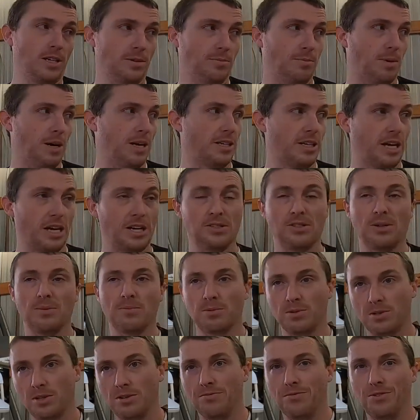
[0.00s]
In my case,
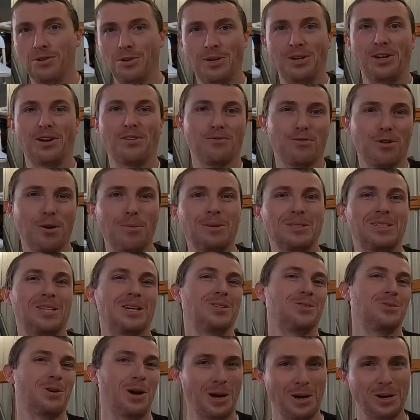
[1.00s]
I'm converting it from a
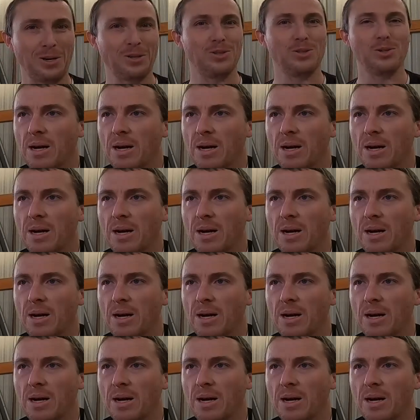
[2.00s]
tail dragger,